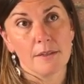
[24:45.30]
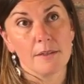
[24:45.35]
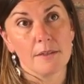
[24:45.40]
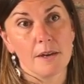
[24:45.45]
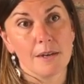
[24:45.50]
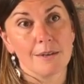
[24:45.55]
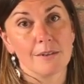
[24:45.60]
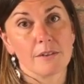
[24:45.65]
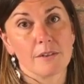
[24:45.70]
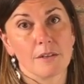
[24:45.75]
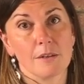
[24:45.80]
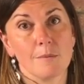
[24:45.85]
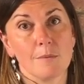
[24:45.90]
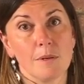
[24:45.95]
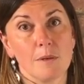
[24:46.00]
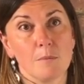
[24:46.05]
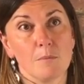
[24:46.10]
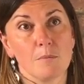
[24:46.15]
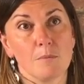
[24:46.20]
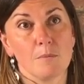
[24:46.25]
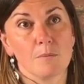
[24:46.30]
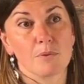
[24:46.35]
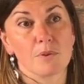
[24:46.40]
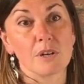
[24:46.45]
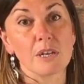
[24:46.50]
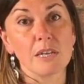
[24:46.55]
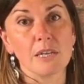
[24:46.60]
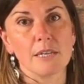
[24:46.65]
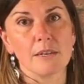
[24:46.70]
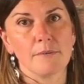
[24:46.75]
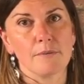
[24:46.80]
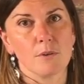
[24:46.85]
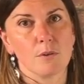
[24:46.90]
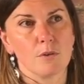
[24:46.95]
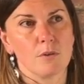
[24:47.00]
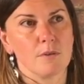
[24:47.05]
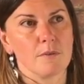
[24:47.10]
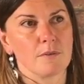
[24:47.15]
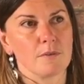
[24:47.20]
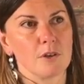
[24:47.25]
then it's going to be pretty
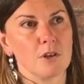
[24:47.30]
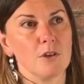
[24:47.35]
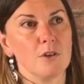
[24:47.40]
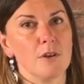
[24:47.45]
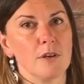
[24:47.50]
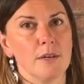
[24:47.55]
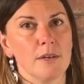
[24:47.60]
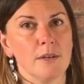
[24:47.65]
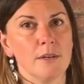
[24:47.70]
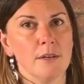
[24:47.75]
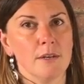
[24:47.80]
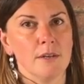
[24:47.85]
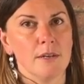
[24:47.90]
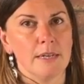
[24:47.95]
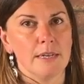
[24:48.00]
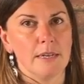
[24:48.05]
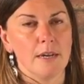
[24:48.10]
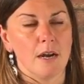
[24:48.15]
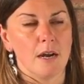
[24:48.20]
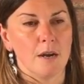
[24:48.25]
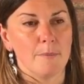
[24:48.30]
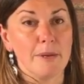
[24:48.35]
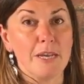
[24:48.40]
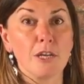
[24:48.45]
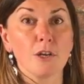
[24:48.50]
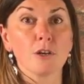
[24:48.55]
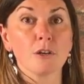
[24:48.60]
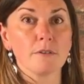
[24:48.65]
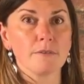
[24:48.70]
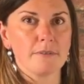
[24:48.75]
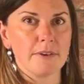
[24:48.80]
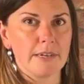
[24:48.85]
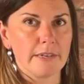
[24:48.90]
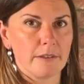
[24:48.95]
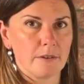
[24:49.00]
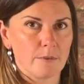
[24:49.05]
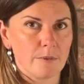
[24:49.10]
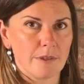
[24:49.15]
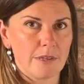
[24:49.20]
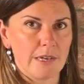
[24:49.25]
difficult for you to um,
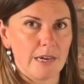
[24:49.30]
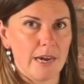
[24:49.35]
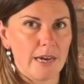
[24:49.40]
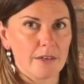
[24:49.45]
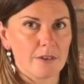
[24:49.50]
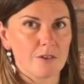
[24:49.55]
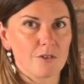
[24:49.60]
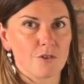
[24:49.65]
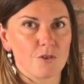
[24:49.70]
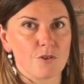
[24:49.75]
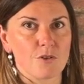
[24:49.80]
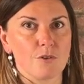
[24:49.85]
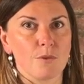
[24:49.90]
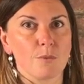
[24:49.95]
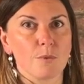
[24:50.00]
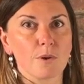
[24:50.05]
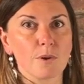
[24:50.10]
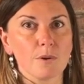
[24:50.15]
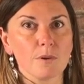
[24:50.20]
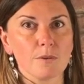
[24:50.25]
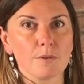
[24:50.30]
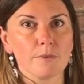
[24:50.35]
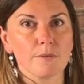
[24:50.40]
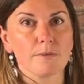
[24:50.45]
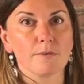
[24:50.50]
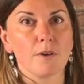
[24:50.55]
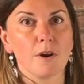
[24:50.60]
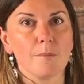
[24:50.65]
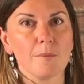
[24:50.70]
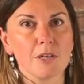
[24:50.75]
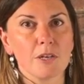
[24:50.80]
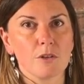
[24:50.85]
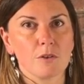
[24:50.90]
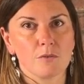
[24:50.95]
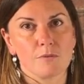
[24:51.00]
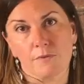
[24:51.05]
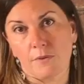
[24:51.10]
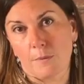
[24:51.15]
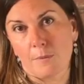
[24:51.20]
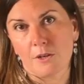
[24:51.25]
interface with the external world from a,
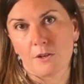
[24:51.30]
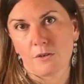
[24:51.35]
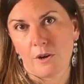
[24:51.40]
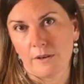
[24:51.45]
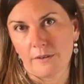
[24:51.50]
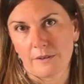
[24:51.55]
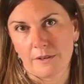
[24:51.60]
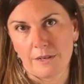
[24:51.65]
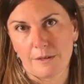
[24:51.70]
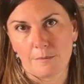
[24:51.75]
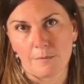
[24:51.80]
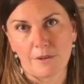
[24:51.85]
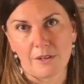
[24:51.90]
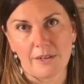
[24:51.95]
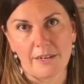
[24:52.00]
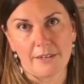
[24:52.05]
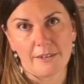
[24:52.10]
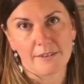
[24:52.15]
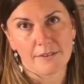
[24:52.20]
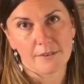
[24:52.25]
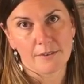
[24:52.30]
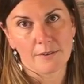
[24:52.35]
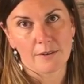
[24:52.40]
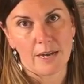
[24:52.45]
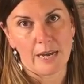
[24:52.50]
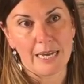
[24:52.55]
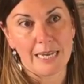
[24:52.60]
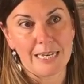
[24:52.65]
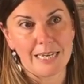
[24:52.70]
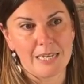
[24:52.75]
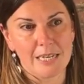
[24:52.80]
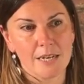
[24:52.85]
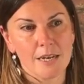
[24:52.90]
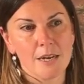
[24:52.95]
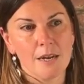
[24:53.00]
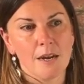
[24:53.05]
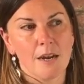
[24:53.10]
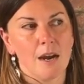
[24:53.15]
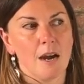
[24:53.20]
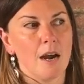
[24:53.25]
from a trusting place. And
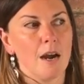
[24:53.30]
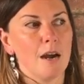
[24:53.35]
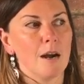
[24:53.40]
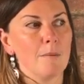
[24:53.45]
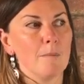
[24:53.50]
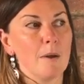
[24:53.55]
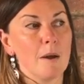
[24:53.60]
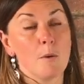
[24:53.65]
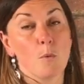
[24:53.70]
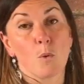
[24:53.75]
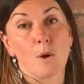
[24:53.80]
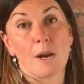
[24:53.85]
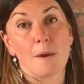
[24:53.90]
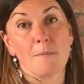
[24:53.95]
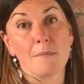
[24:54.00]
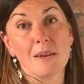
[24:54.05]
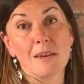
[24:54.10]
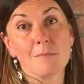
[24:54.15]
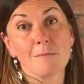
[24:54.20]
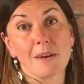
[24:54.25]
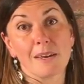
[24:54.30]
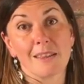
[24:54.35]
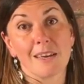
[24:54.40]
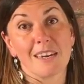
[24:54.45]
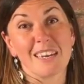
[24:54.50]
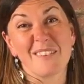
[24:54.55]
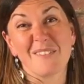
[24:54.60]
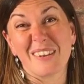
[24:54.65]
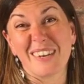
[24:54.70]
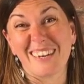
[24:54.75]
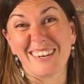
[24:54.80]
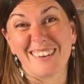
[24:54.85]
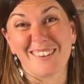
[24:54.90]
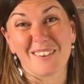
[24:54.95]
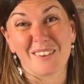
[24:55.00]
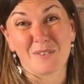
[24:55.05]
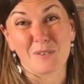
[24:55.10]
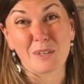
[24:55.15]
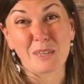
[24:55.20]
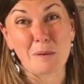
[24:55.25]
um, what I mean by that, even at
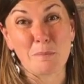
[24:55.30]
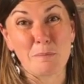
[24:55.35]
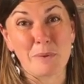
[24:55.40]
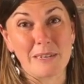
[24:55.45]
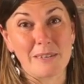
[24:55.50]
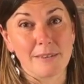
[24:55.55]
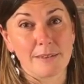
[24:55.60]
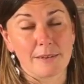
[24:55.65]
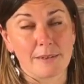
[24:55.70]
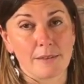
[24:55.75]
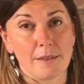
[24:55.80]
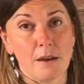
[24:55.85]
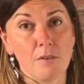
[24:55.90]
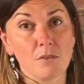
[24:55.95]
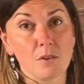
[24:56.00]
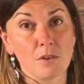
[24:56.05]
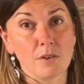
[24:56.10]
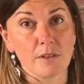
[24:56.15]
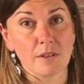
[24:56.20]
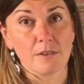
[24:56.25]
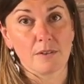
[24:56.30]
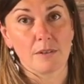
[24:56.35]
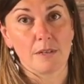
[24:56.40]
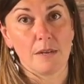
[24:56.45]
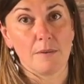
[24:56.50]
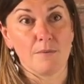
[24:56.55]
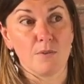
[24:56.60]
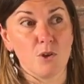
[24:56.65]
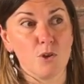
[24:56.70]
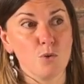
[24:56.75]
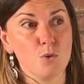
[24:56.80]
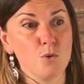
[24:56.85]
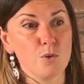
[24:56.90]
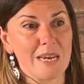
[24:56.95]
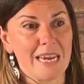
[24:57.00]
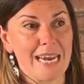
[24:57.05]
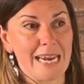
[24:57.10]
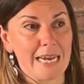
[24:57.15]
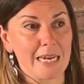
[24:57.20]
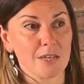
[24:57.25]
a really basic level, is if you
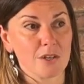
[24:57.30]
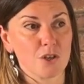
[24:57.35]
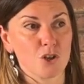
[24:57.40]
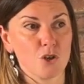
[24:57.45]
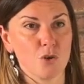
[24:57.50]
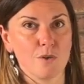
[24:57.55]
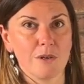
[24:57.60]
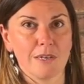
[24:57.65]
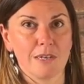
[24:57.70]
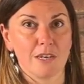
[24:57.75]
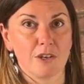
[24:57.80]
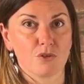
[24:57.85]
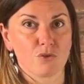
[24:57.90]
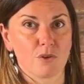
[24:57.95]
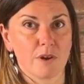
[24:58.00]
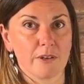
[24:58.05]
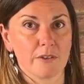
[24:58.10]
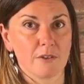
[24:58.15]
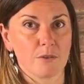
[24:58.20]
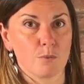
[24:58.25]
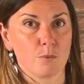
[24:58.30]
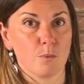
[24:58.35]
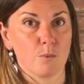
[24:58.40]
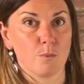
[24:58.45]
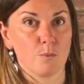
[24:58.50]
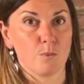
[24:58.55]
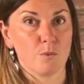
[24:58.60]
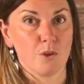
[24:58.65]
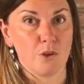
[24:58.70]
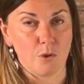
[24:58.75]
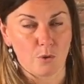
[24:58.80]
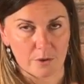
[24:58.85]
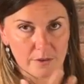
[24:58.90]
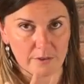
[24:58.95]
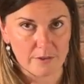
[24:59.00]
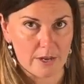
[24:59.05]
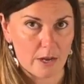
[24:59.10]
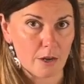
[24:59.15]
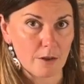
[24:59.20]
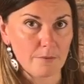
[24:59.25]
can't tune in and trust
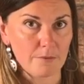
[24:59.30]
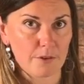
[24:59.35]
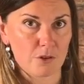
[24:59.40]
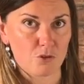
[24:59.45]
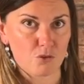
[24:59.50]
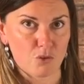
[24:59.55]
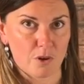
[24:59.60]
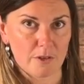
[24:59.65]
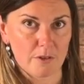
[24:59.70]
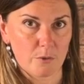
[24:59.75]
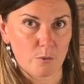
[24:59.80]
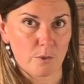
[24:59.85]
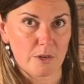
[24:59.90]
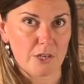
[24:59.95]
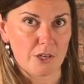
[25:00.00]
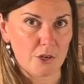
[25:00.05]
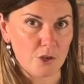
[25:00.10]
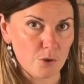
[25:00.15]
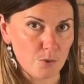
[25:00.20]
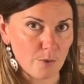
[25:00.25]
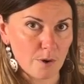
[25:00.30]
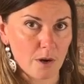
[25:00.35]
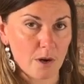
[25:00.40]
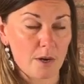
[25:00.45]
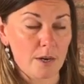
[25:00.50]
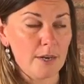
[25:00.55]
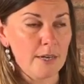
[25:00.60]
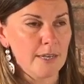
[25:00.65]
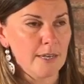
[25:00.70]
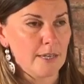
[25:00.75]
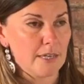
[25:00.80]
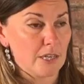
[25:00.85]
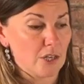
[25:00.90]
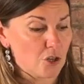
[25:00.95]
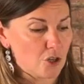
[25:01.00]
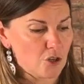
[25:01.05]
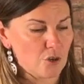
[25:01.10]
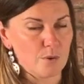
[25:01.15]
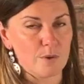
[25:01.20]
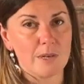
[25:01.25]
yourself and trust what you are
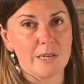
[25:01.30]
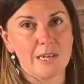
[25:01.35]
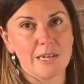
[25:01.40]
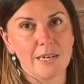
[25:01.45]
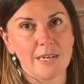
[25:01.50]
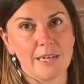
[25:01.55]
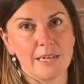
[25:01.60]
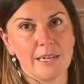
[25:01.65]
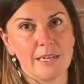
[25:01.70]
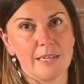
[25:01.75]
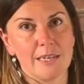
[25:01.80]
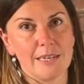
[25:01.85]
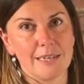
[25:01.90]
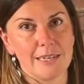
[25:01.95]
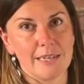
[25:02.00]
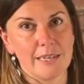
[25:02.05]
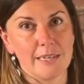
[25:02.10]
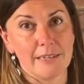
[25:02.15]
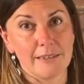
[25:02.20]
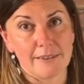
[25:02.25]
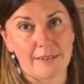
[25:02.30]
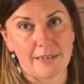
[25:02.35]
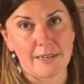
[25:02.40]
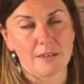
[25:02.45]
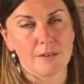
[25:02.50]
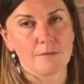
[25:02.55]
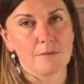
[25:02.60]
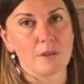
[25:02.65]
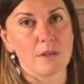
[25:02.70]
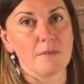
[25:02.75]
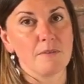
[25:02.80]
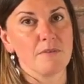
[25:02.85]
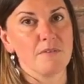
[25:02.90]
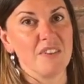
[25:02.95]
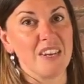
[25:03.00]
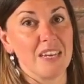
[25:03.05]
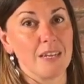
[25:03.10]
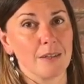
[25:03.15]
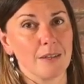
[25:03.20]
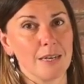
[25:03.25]
intuiting and instinctively
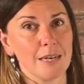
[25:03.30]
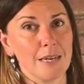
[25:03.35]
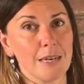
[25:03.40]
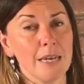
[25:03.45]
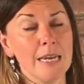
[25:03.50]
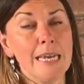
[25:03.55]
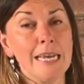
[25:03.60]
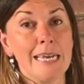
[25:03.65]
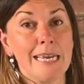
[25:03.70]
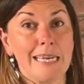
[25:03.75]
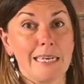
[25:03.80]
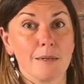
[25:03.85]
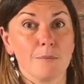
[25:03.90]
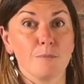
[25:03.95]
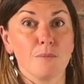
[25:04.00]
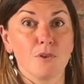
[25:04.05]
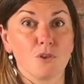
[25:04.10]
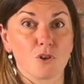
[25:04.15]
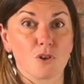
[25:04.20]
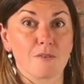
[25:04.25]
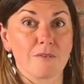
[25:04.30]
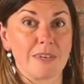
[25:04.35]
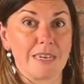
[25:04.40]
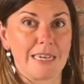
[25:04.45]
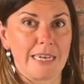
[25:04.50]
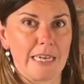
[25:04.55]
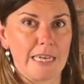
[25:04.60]
feeling and observing